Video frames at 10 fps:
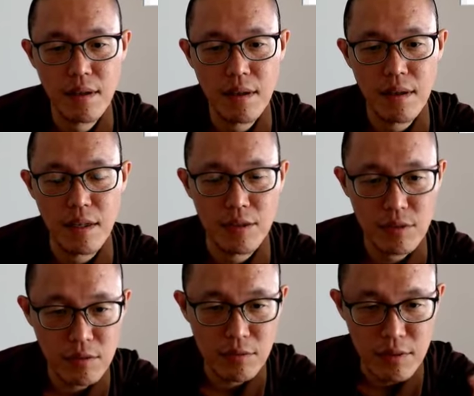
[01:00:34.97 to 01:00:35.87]
Yeah,
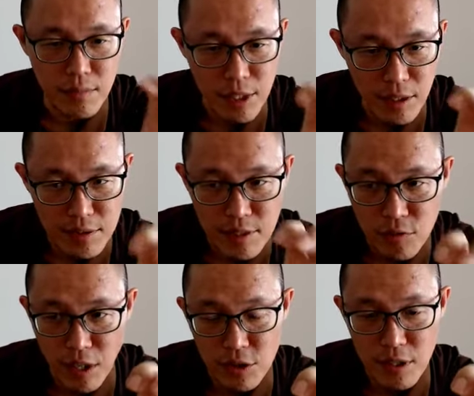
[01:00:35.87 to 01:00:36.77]
so because this
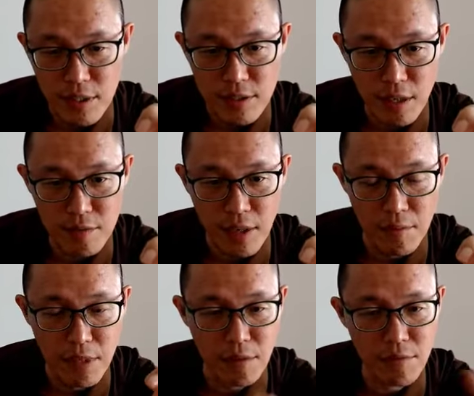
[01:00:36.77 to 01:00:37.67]
question itself, I
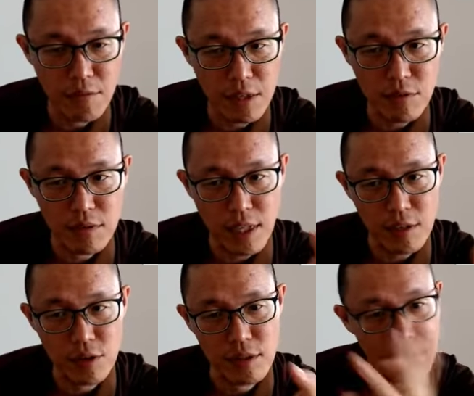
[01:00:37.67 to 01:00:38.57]
may want to
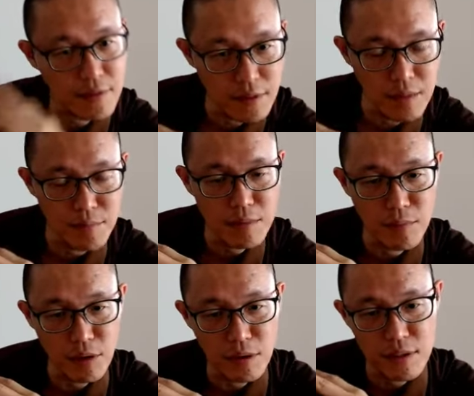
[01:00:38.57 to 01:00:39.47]
touch on it a bit
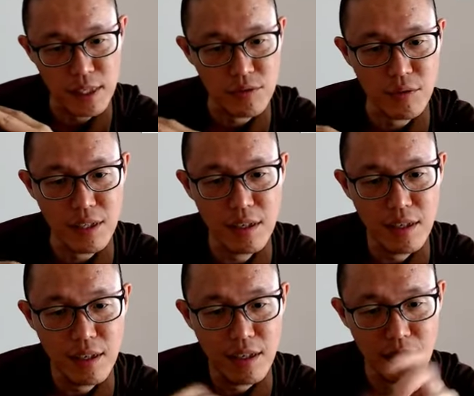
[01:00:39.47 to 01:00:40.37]
more next week,
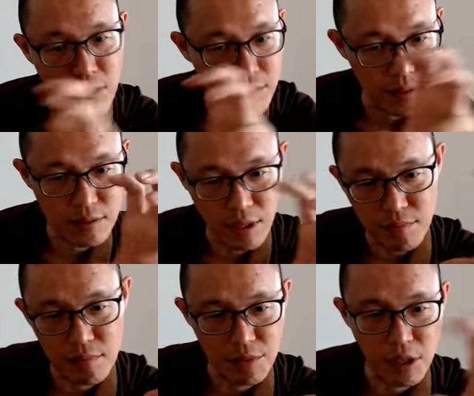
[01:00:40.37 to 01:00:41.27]
because it's quite
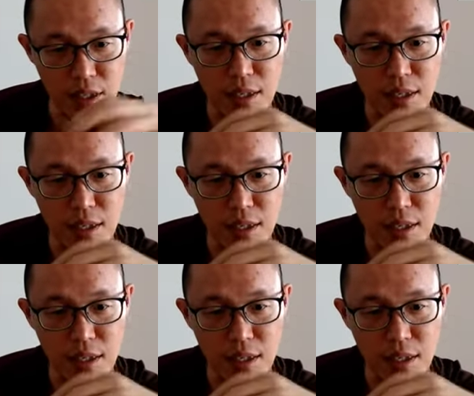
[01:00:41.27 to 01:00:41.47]
broad.